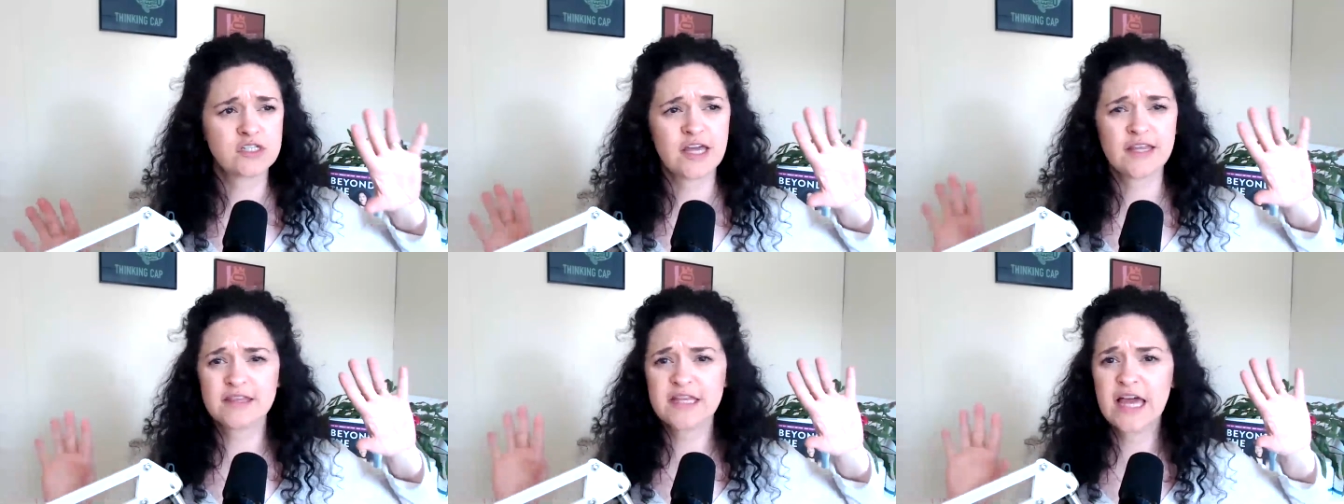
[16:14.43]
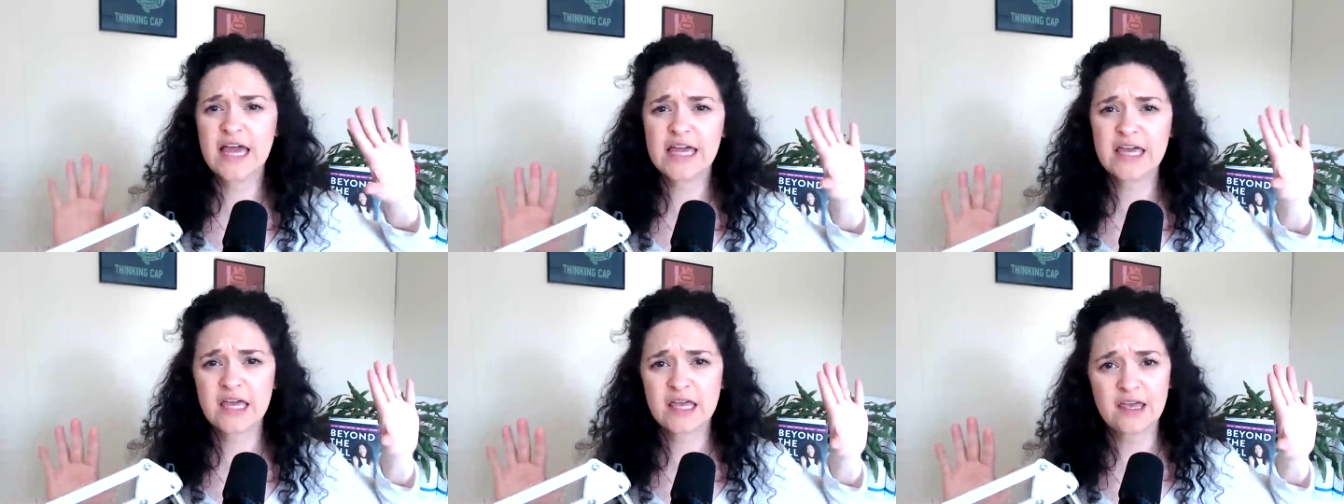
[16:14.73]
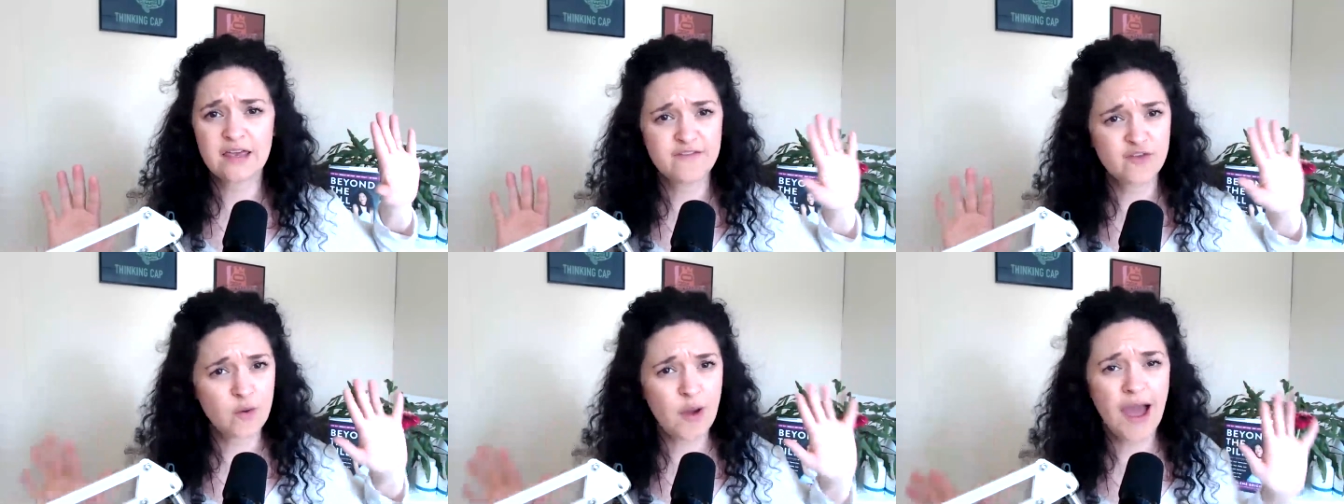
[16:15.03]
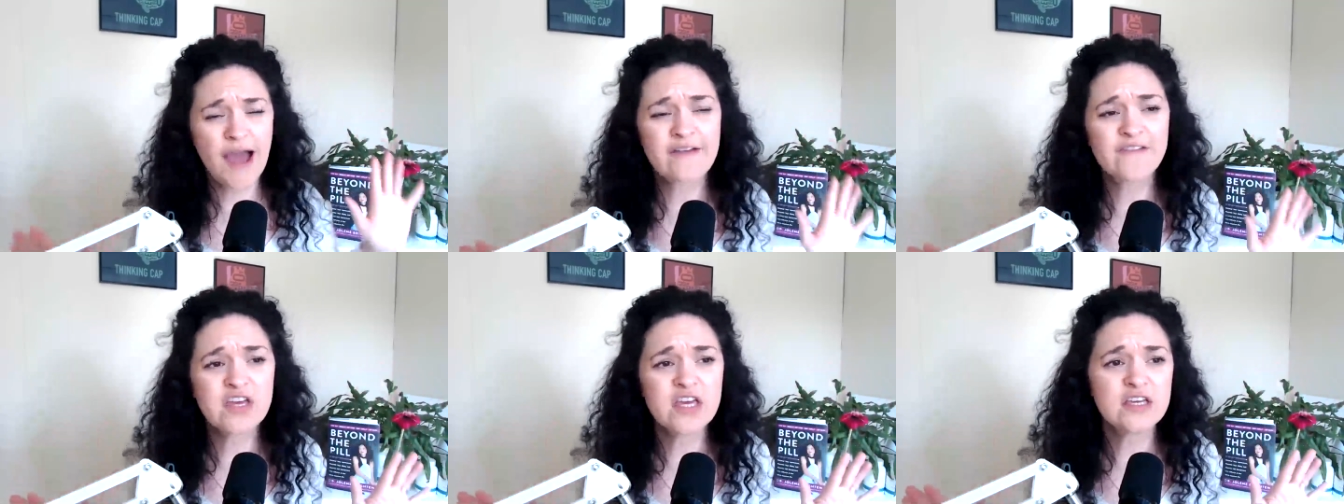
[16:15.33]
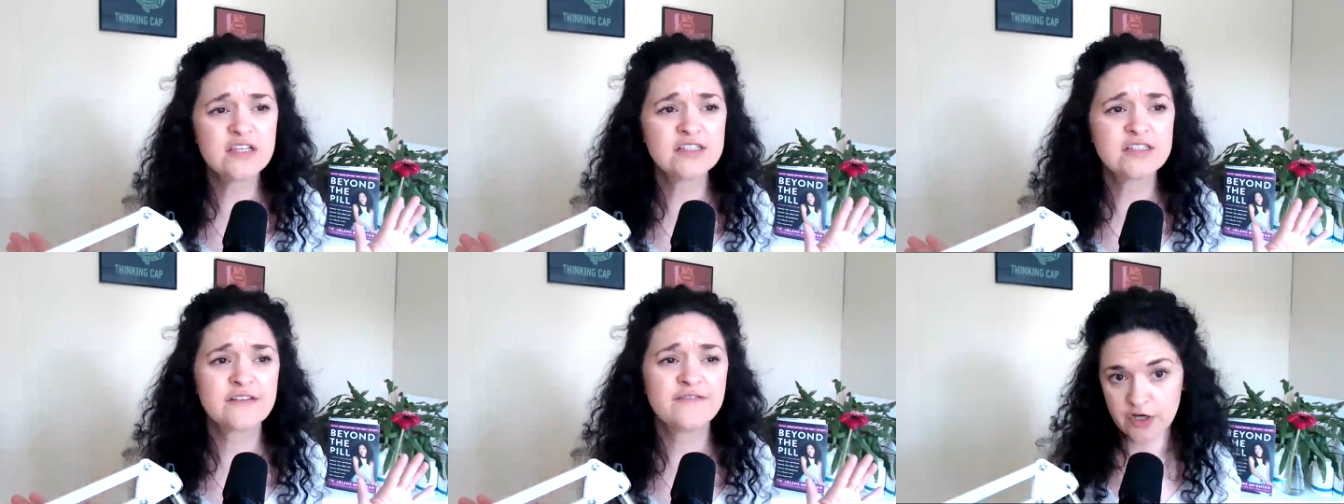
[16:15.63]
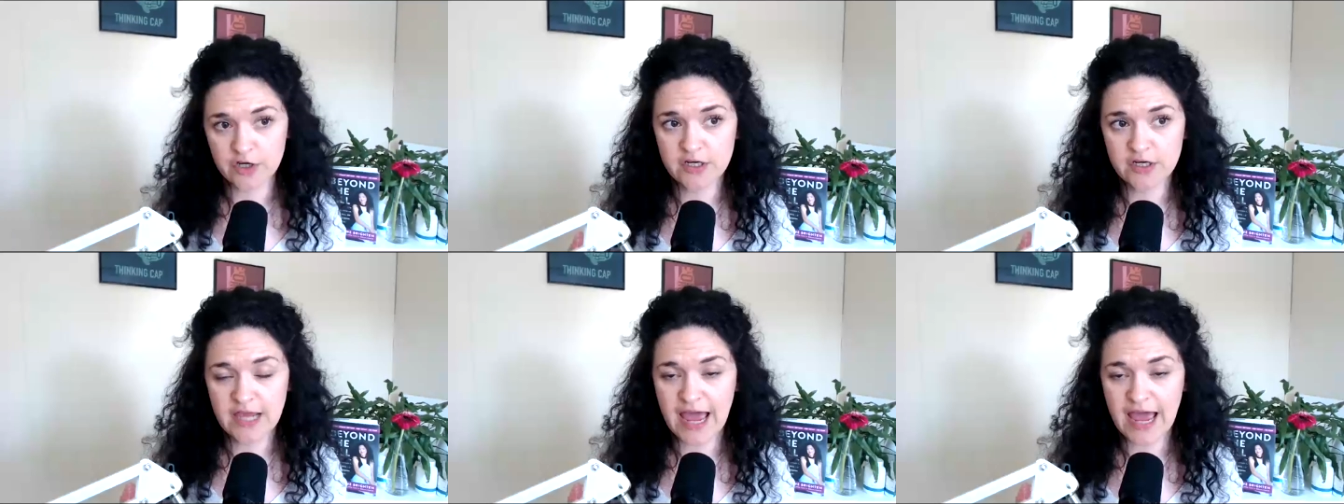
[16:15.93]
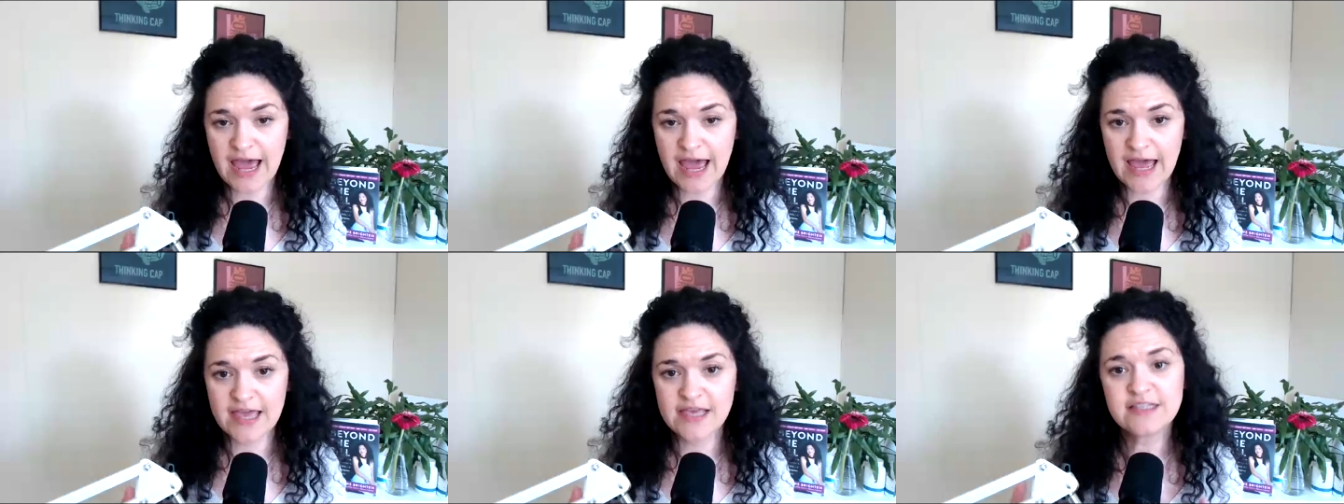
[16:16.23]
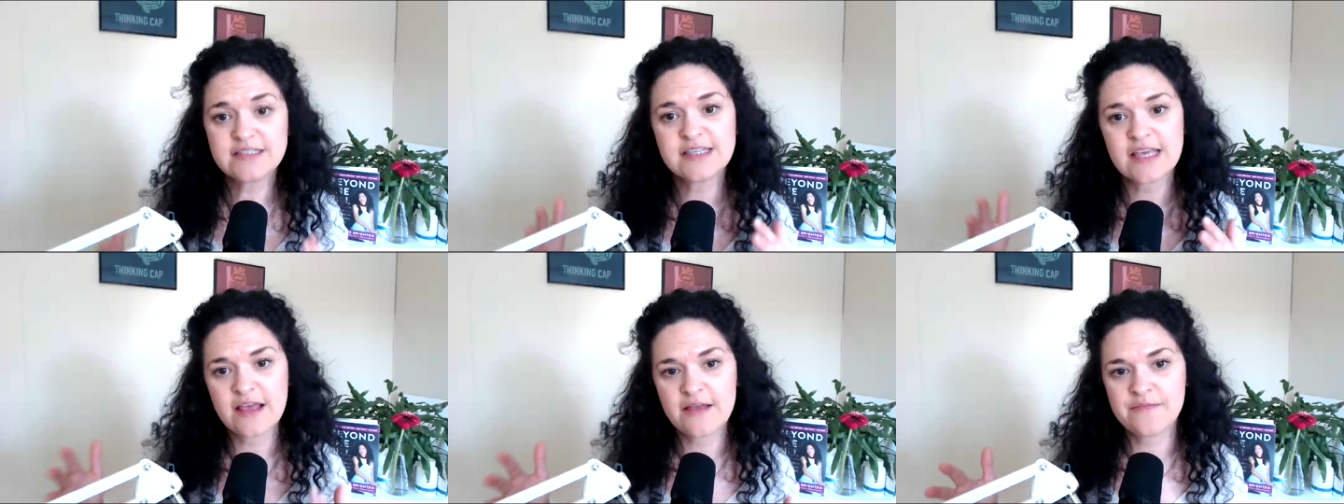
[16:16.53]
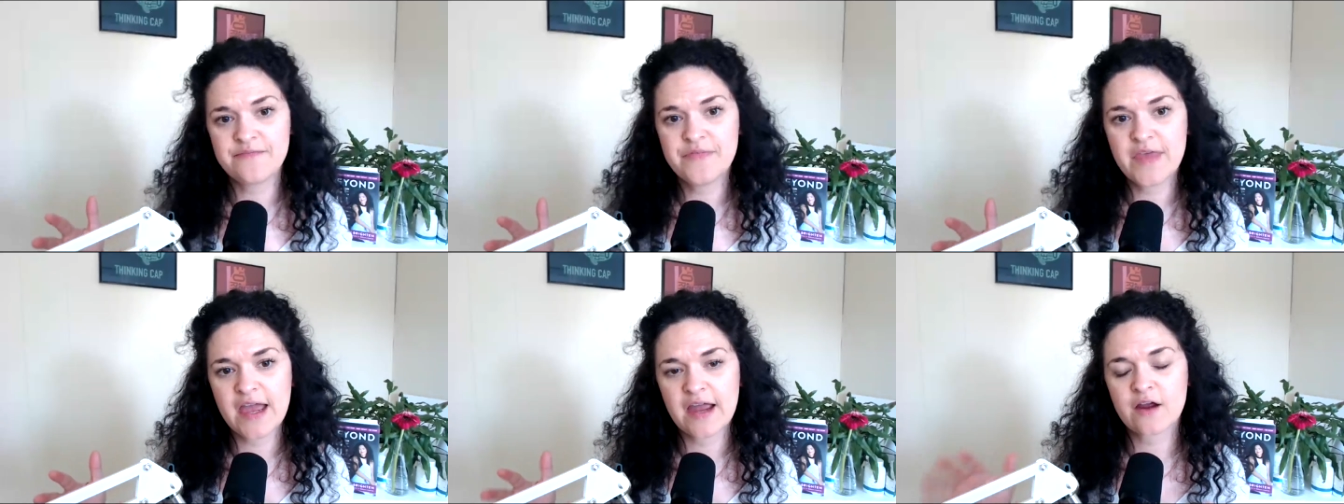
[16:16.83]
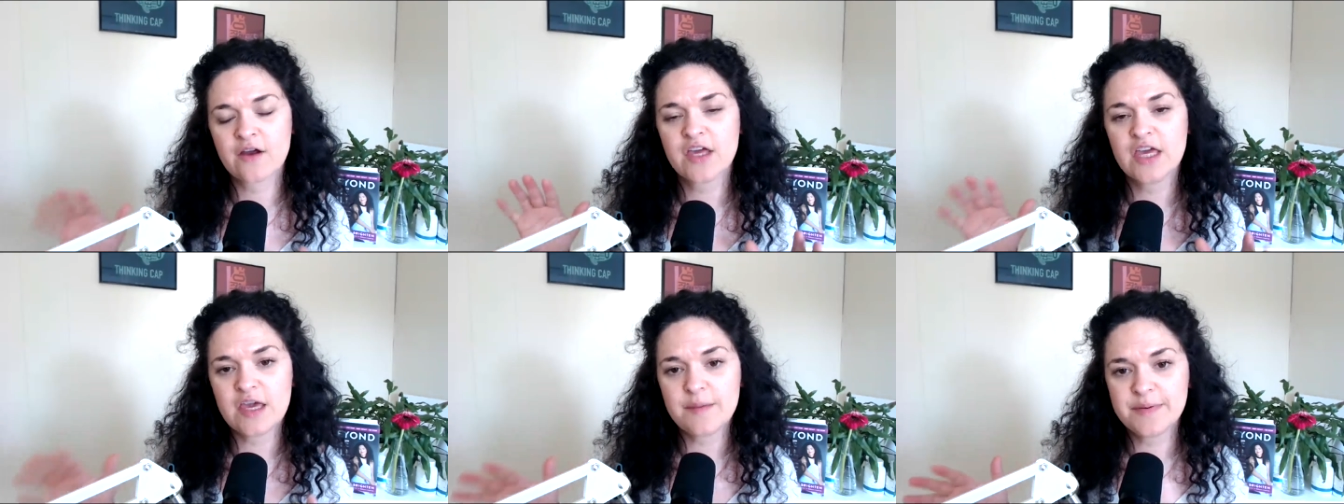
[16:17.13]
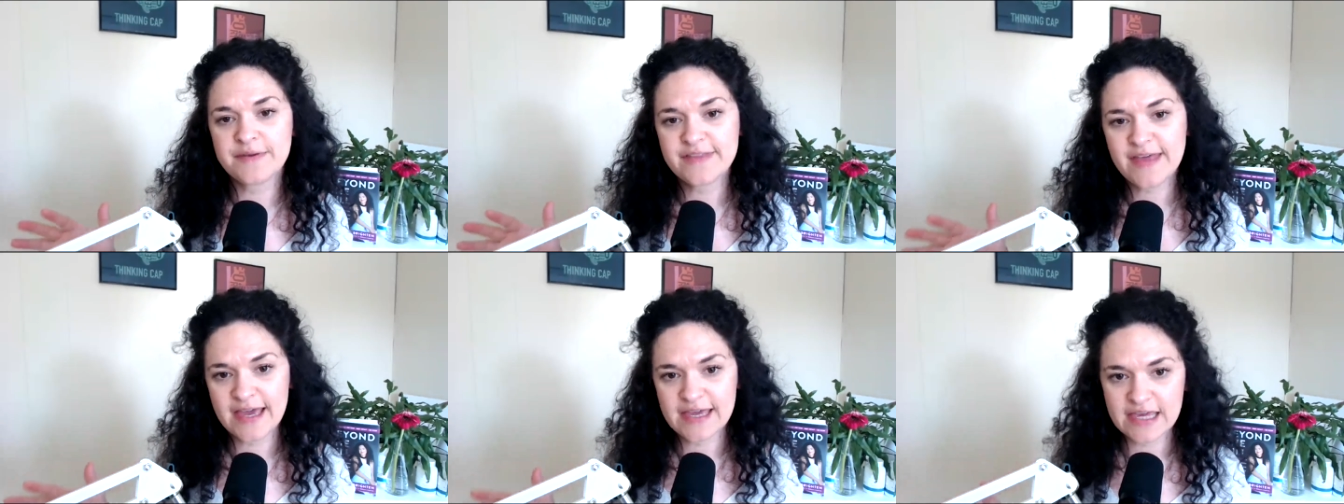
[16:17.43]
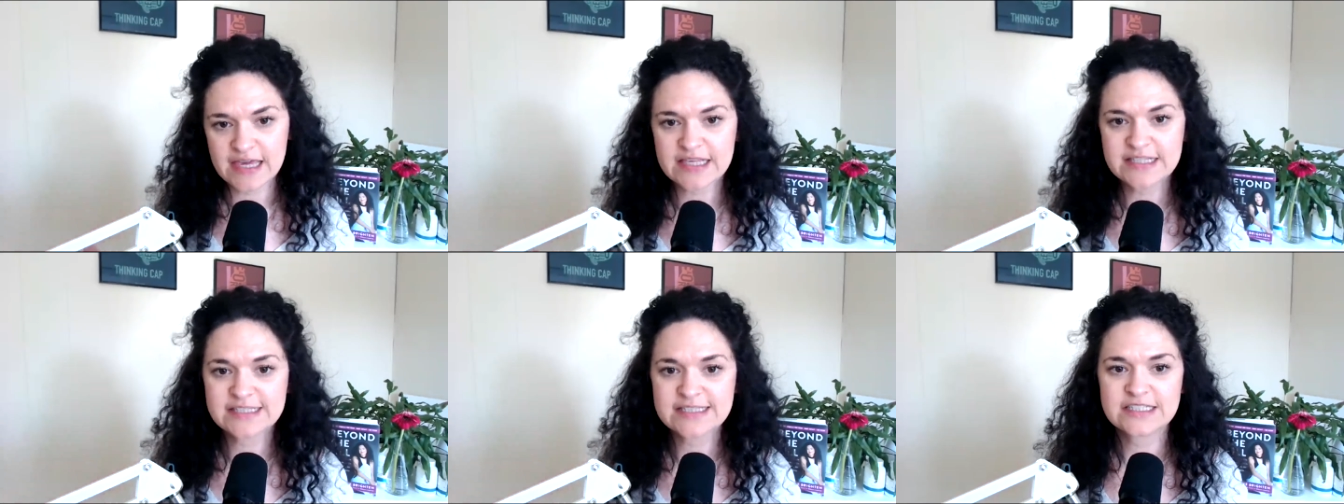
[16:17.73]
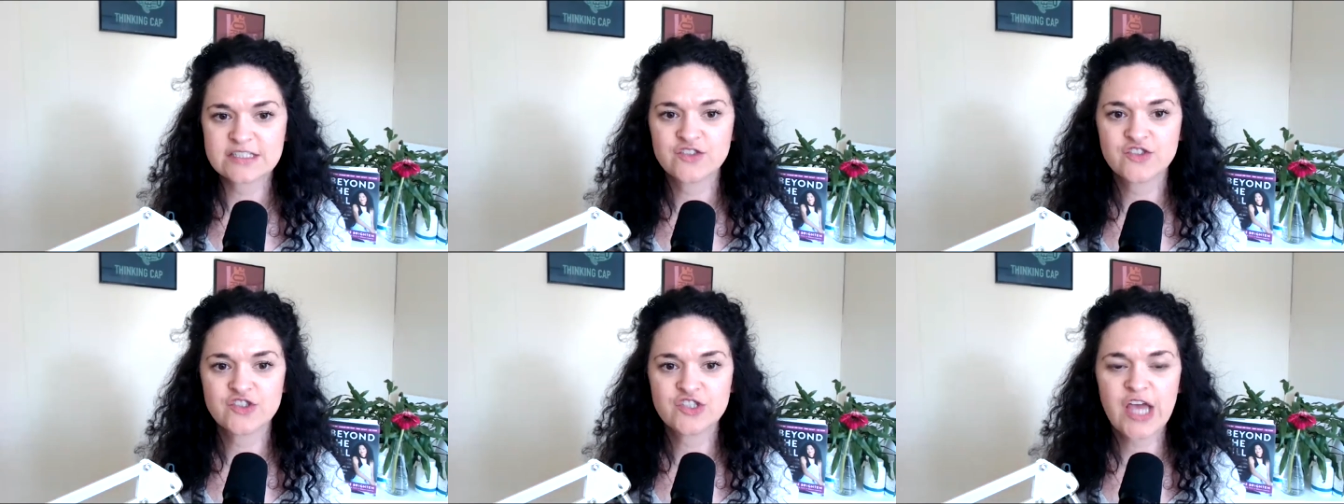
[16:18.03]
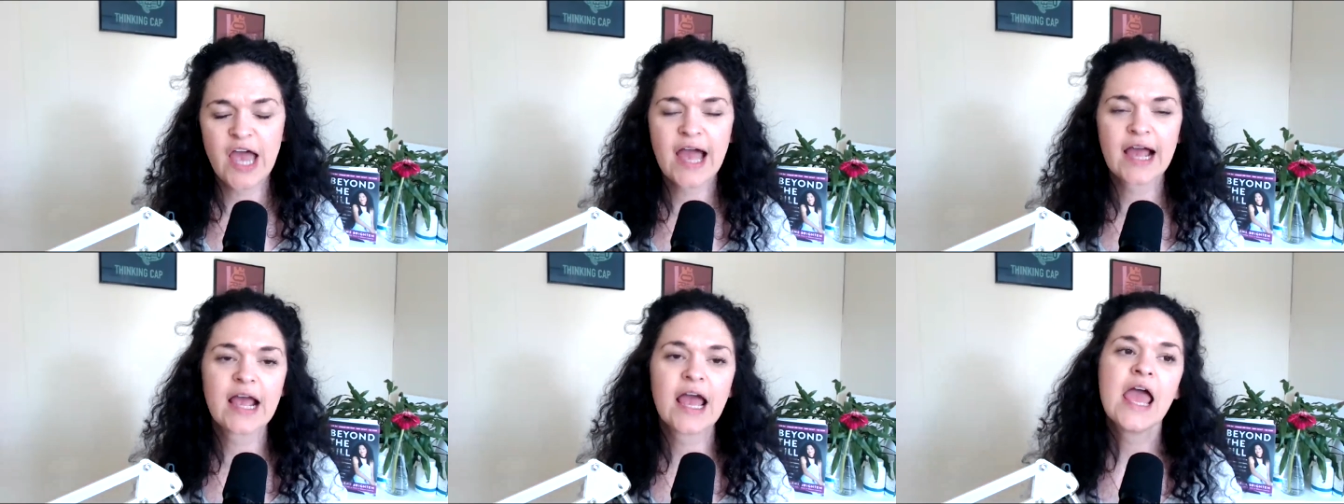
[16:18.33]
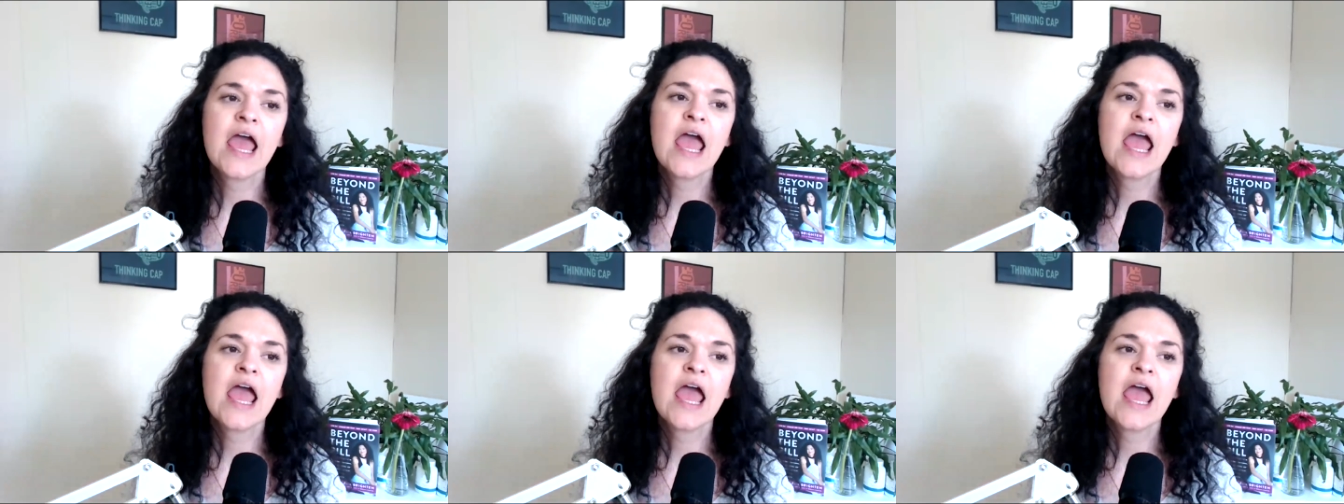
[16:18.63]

And like, if you have a good guys in there, keeping that yeast in check